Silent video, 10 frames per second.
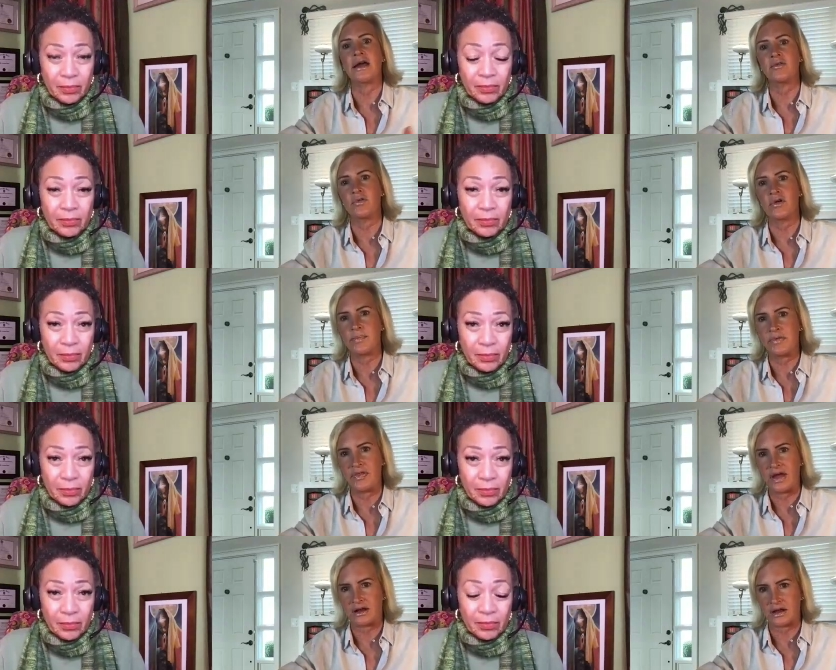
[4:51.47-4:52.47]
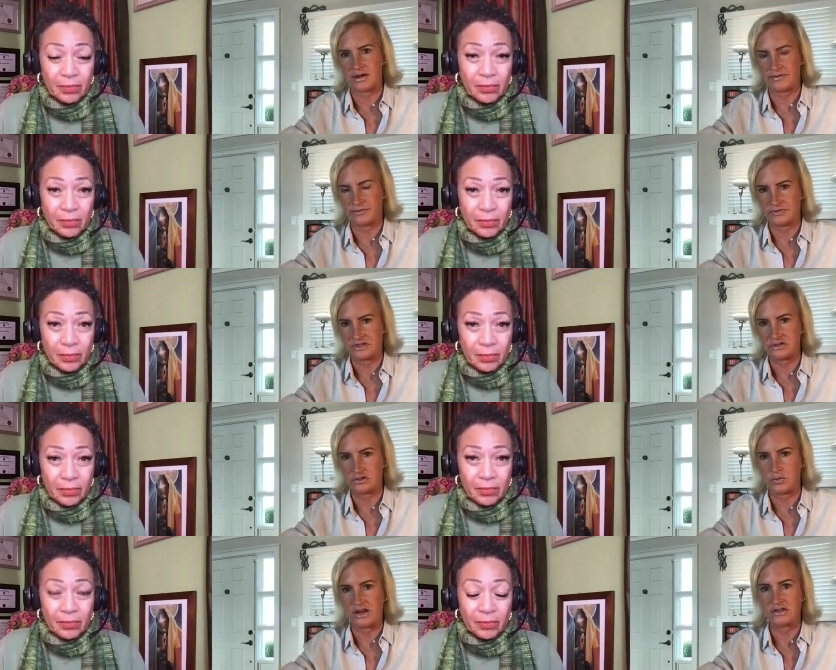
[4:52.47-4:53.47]
Speaker 1: I grew up in that kind of
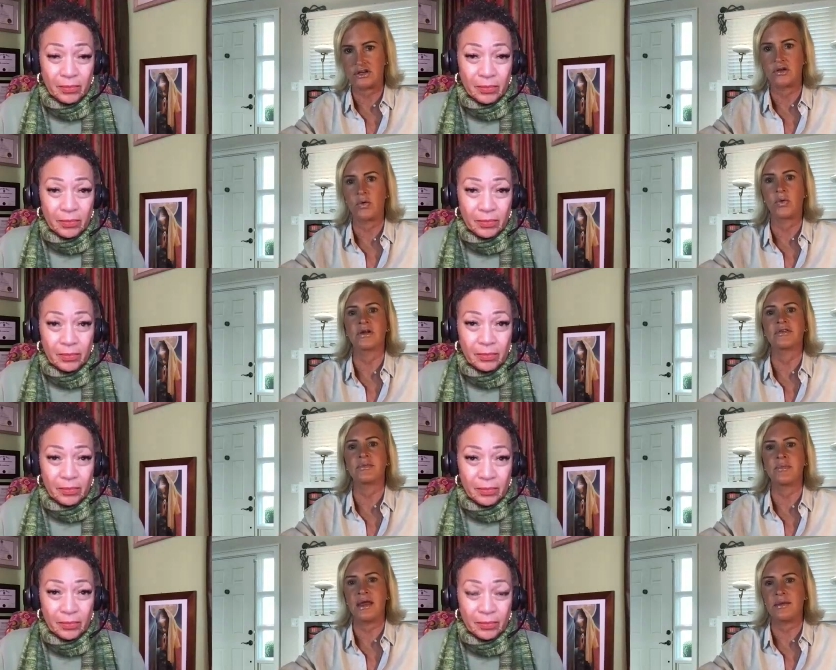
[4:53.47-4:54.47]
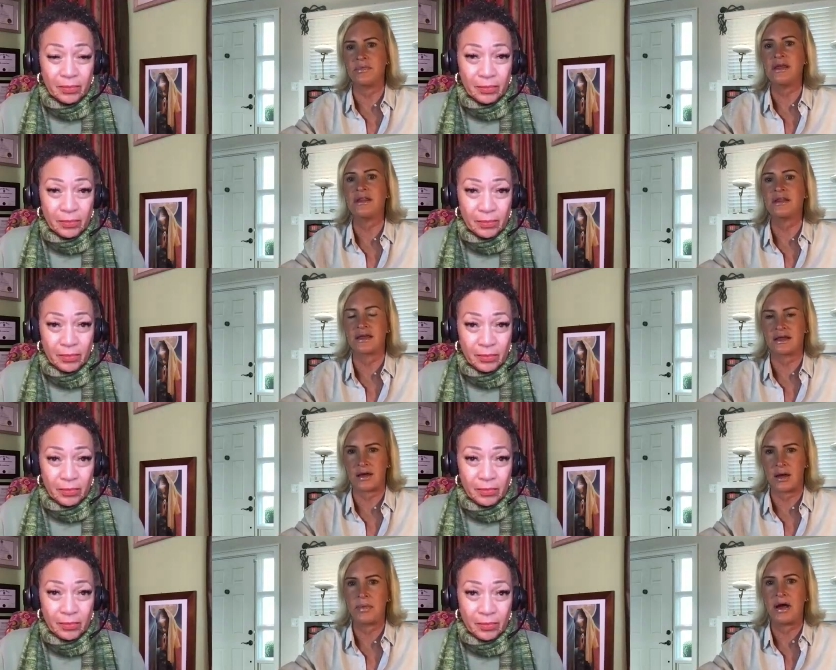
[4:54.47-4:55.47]
situation or it's made me think
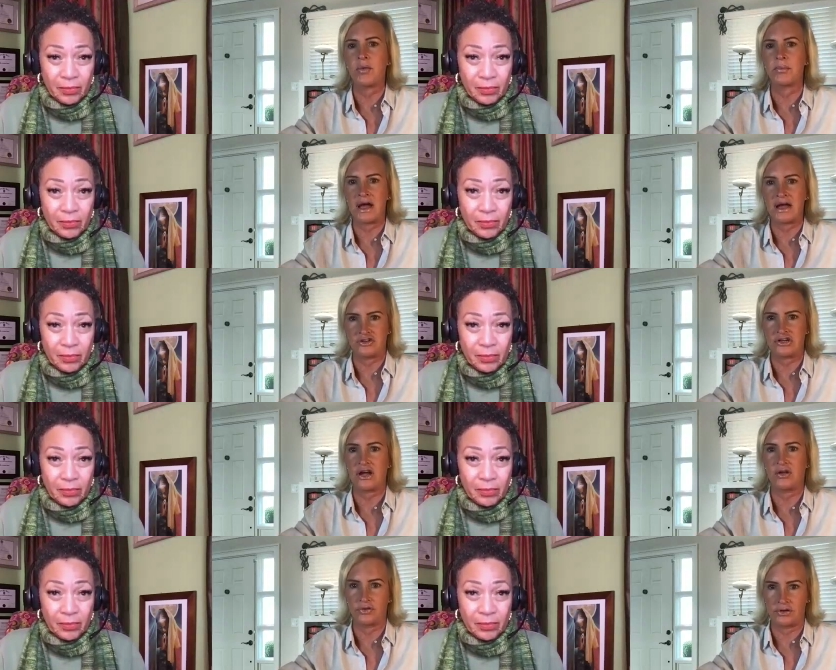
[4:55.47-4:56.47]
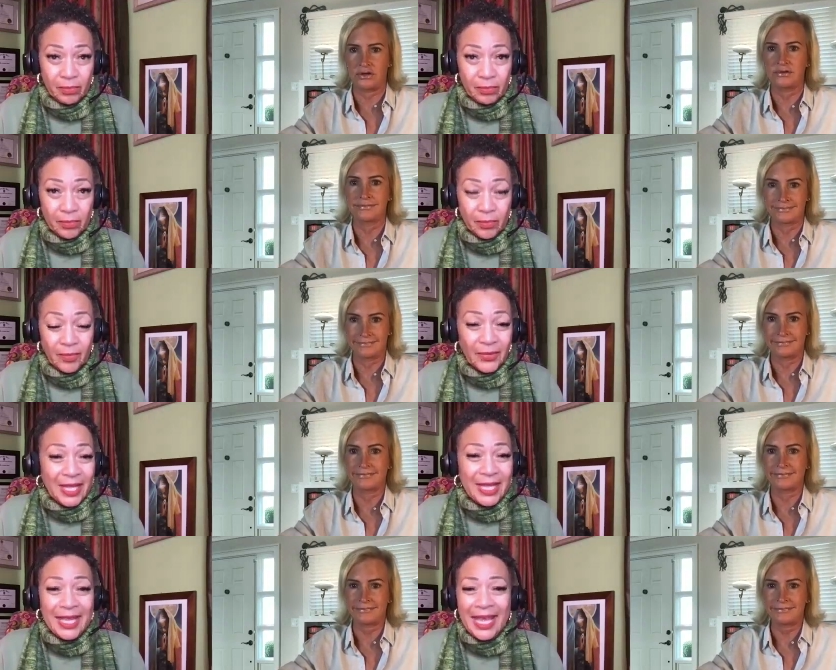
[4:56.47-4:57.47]
about my childhood.
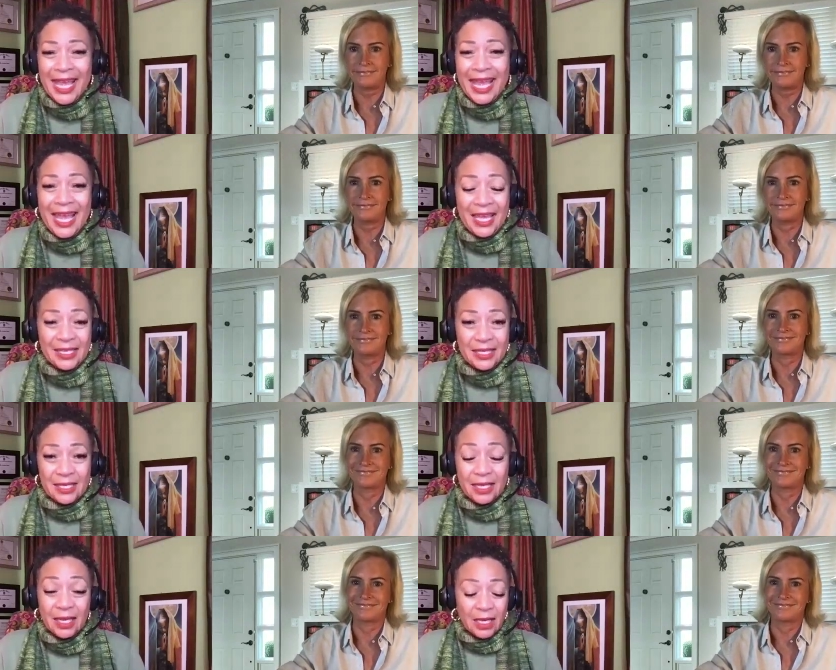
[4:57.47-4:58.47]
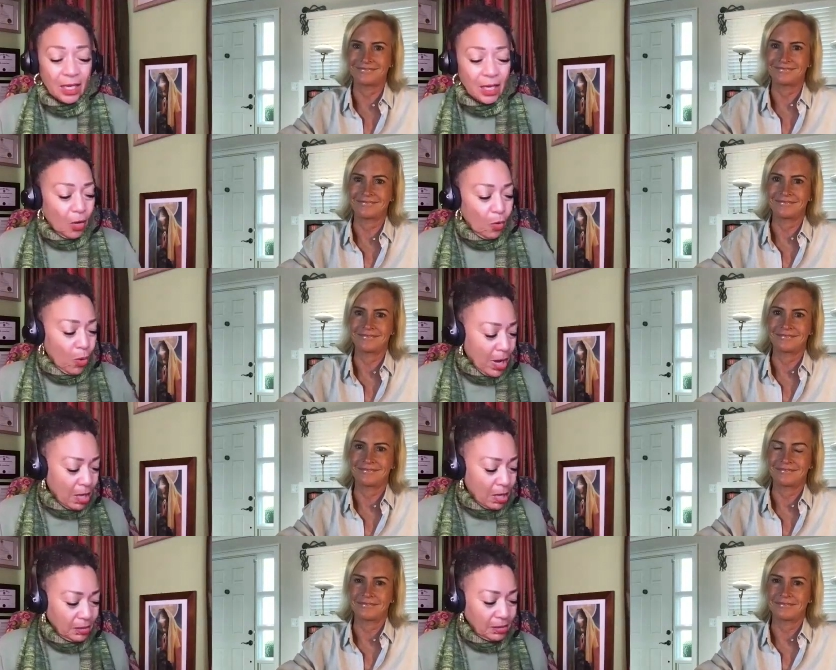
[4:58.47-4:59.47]
Speaker 2: Yes.
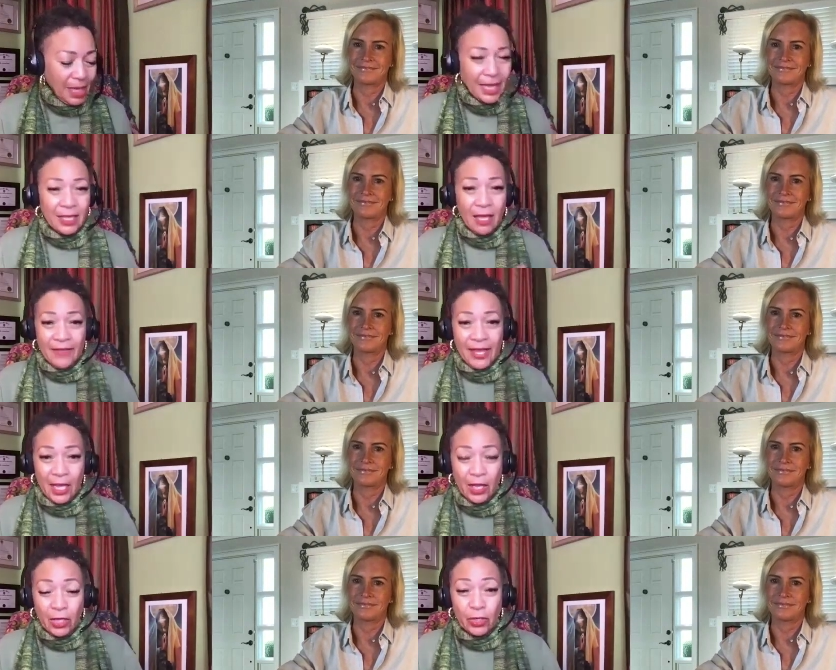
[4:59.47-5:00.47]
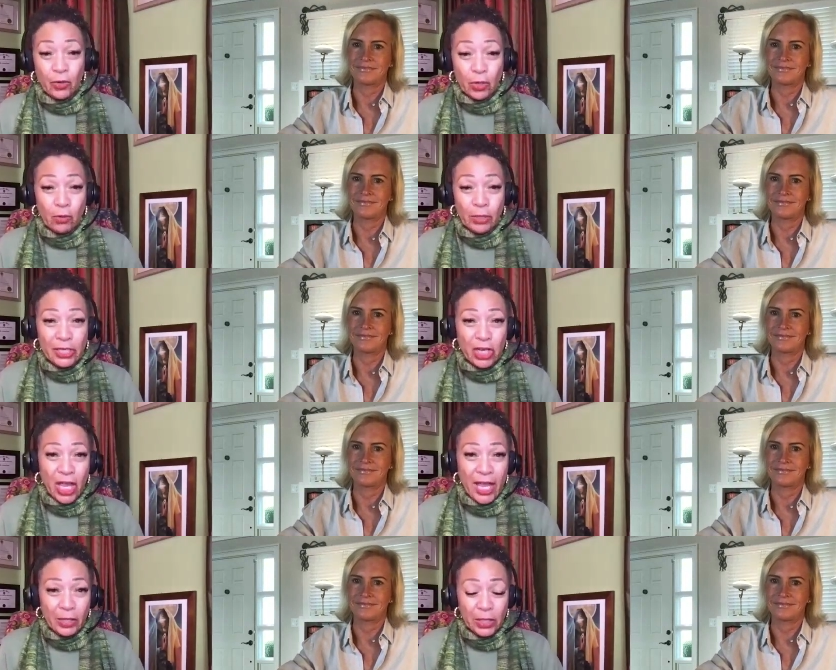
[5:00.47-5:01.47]
Well, I love that. Uh, you're an only
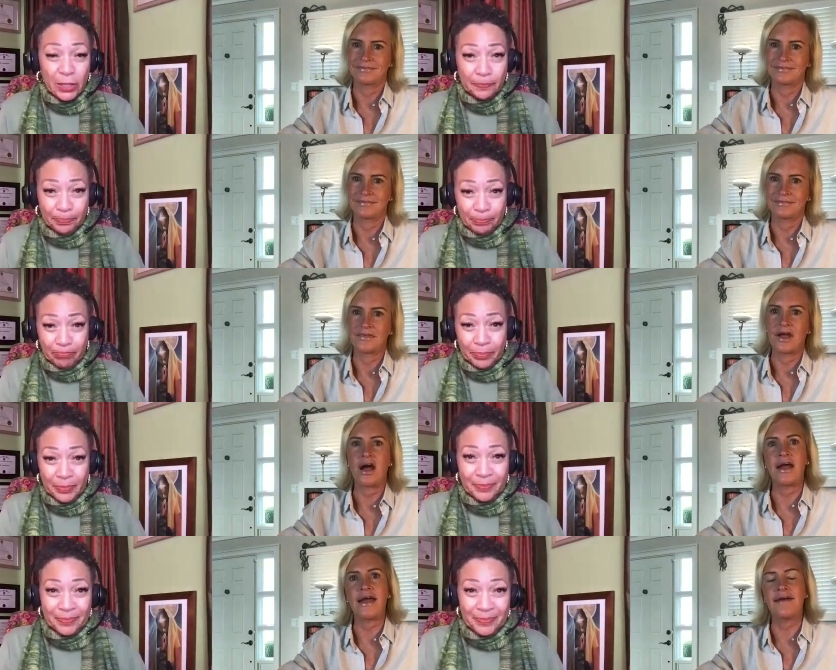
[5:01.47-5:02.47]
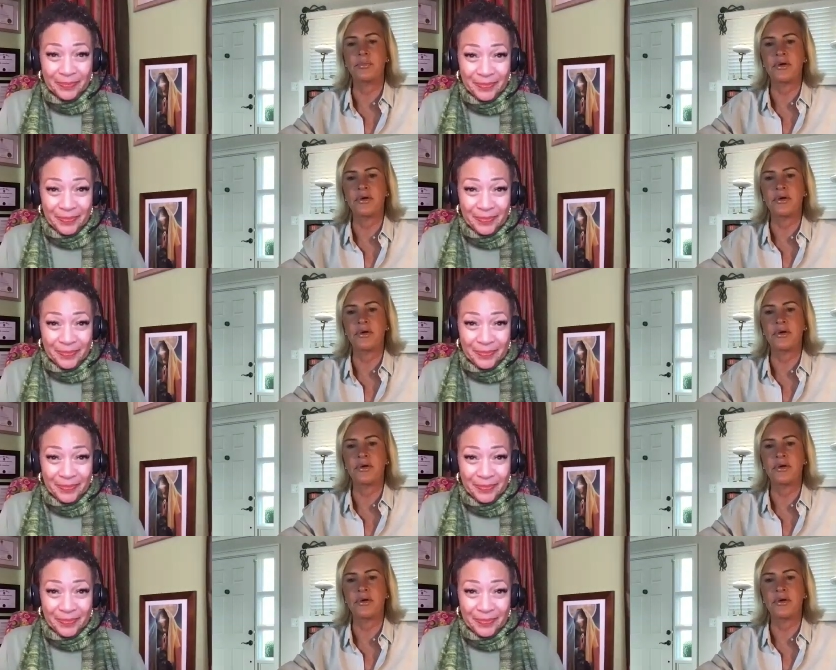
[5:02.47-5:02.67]
child?
Speaker 1: I have a